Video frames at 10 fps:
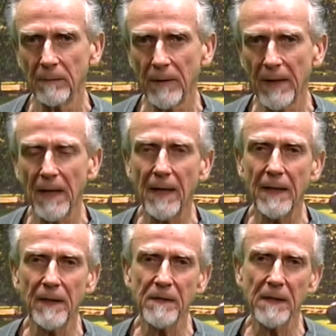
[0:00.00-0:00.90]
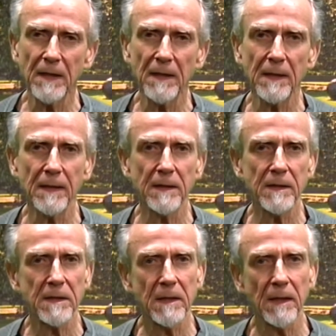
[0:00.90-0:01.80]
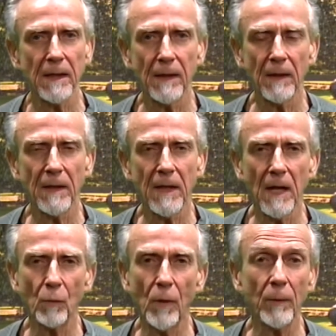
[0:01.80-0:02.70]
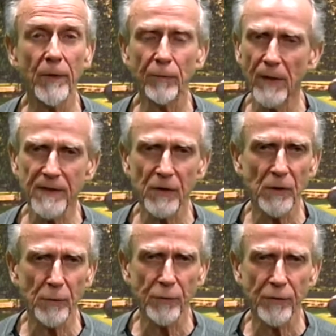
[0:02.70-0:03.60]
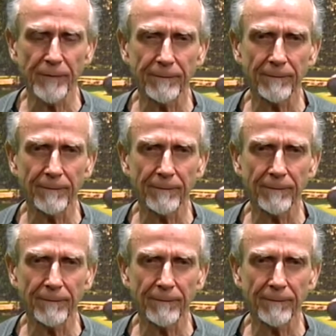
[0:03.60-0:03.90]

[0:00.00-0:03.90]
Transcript: because it is not one with resolution.